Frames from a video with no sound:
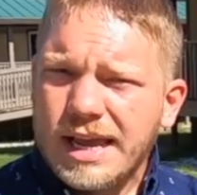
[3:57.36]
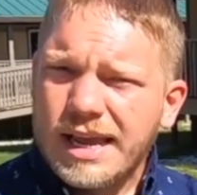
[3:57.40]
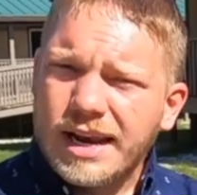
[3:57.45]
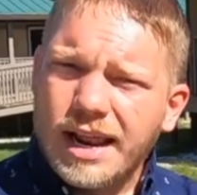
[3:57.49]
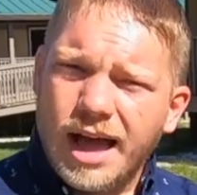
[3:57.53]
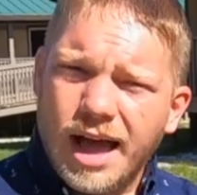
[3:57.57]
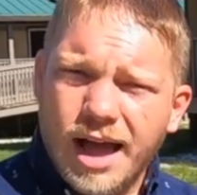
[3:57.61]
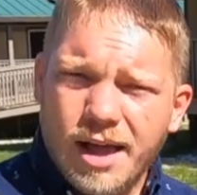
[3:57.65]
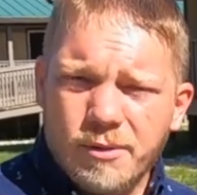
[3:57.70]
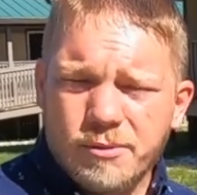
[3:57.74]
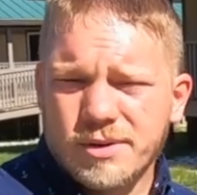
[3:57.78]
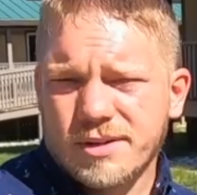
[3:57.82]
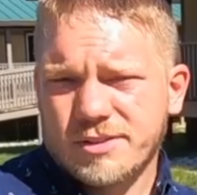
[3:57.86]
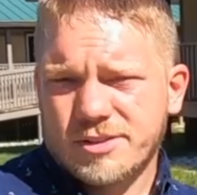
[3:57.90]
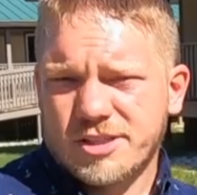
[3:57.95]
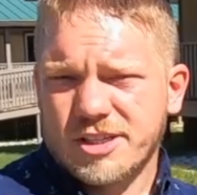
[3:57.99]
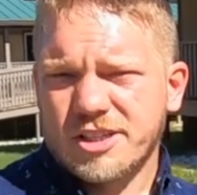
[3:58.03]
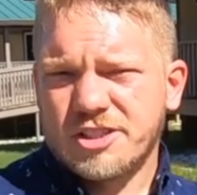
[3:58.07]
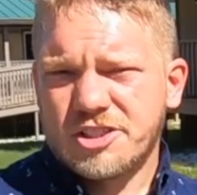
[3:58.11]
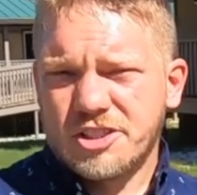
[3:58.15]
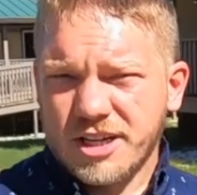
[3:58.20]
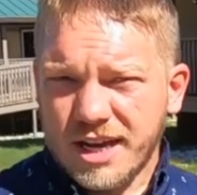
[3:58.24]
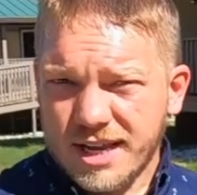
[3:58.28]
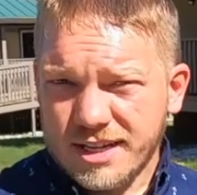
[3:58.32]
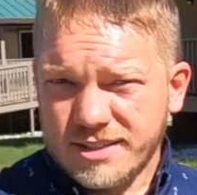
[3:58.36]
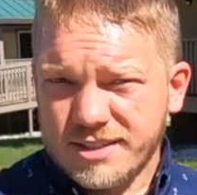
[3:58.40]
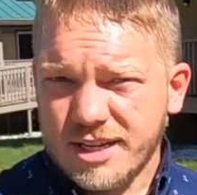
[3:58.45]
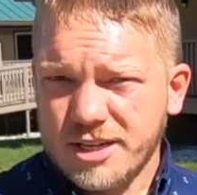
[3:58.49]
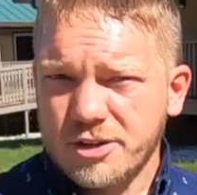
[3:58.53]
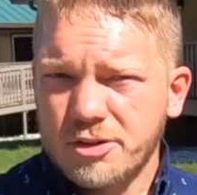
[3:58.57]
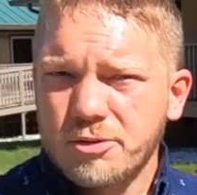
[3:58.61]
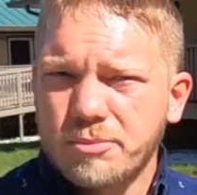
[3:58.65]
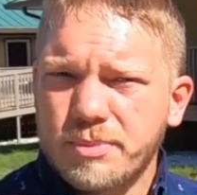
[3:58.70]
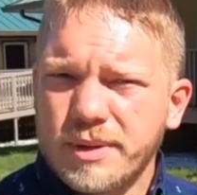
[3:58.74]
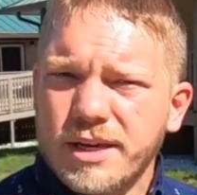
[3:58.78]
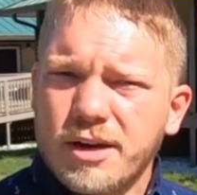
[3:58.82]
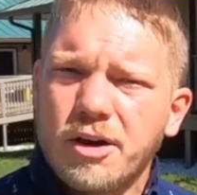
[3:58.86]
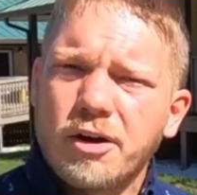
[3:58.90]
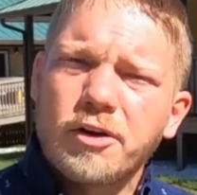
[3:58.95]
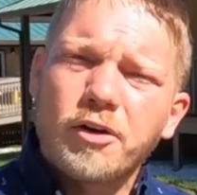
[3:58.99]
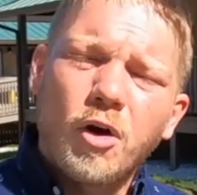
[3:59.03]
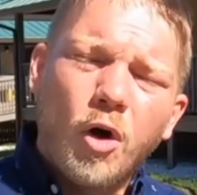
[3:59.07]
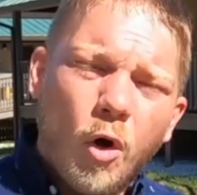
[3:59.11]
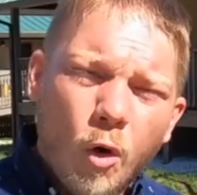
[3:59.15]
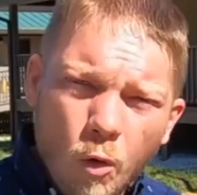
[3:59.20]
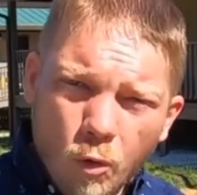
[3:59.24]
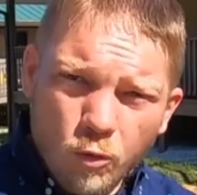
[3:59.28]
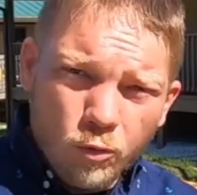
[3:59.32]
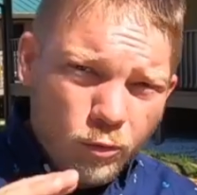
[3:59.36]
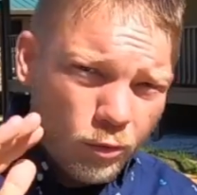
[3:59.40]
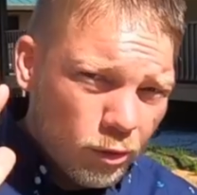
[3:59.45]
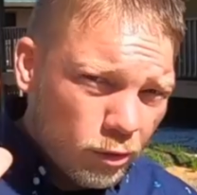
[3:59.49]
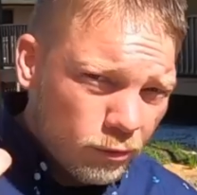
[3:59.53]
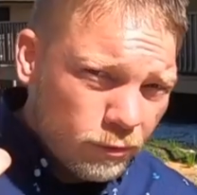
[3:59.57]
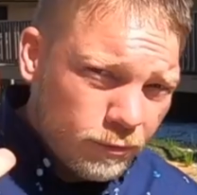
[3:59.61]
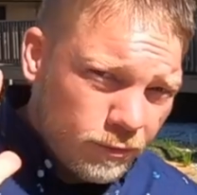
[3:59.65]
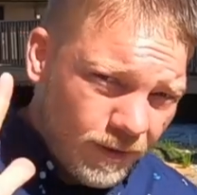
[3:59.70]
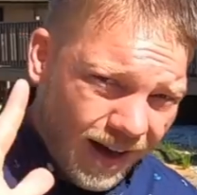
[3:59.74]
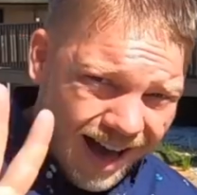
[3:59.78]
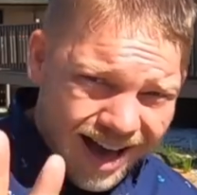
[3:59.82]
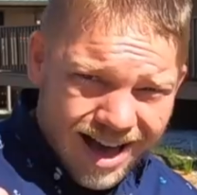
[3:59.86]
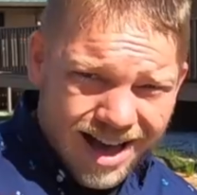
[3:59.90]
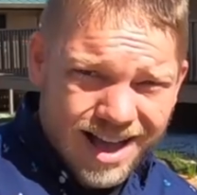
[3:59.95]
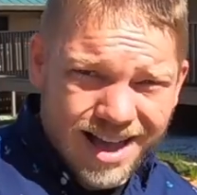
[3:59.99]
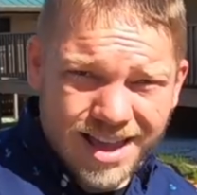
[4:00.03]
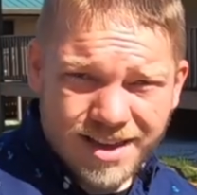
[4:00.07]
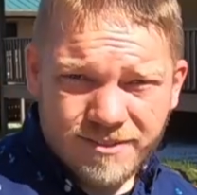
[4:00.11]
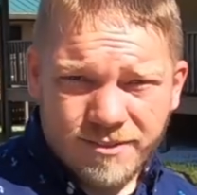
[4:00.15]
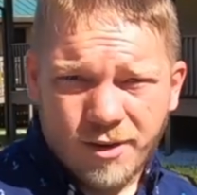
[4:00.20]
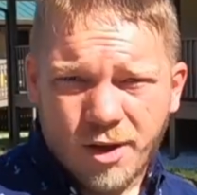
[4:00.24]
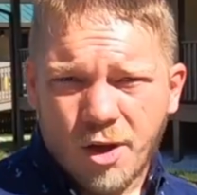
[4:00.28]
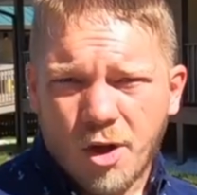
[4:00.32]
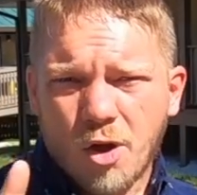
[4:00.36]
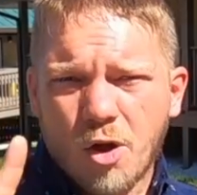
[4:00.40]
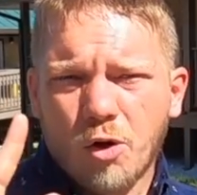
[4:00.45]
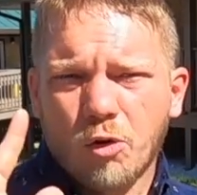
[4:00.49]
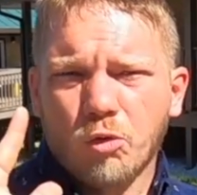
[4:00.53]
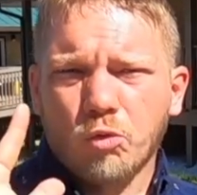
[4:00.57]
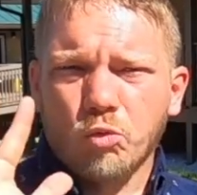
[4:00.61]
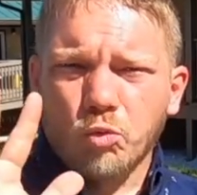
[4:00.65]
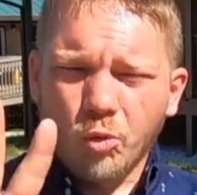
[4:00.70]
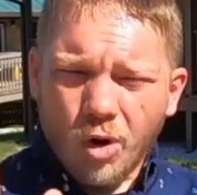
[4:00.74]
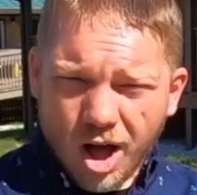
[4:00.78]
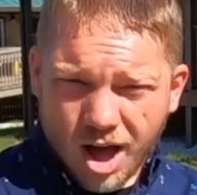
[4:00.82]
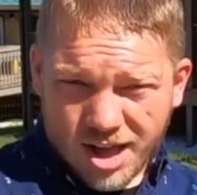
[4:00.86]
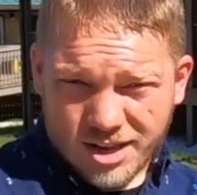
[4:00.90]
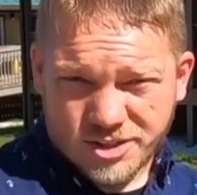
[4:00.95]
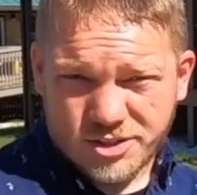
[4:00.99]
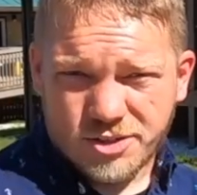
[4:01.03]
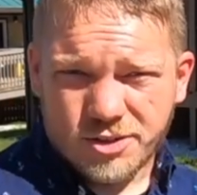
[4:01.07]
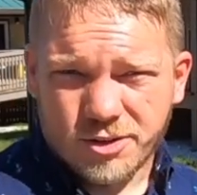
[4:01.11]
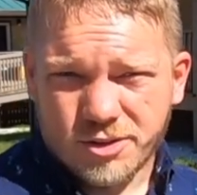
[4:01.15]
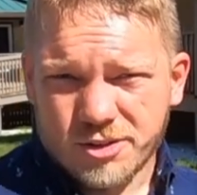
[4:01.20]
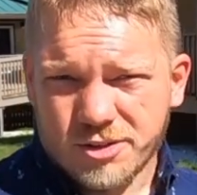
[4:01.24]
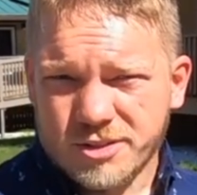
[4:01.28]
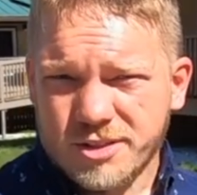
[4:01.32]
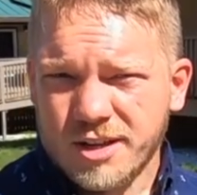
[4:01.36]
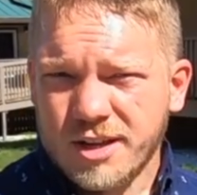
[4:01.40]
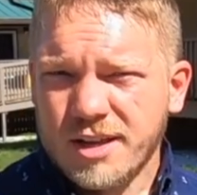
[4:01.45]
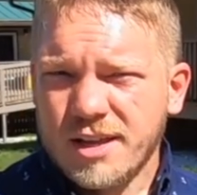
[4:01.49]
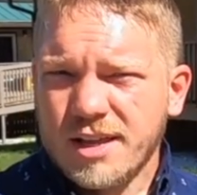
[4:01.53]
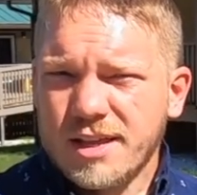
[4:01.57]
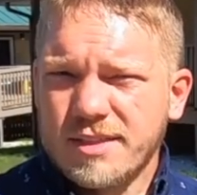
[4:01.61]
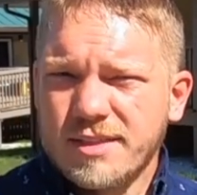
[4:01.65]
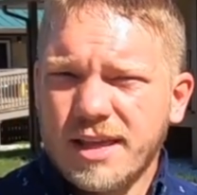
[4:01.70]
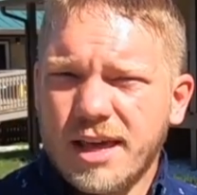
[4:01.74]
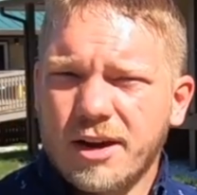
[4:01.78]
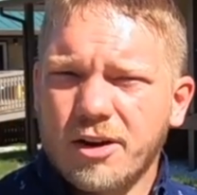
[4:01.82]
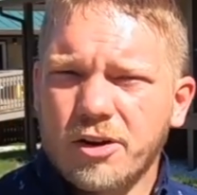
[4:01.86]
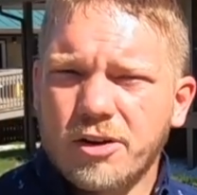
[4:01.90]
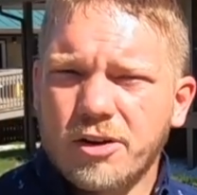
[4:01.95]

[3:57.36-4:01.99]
And I would suggest that you be on over 5 rosters that are